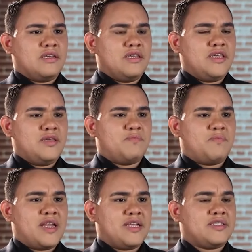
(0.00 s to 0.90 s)
and it
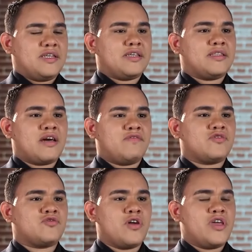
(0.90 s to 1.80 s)
felt like it was
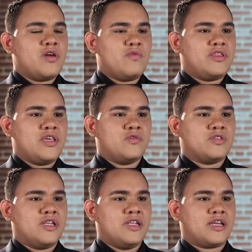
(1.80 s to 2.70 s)
just me and
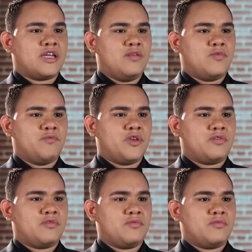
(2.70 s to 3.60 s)
God in that moment.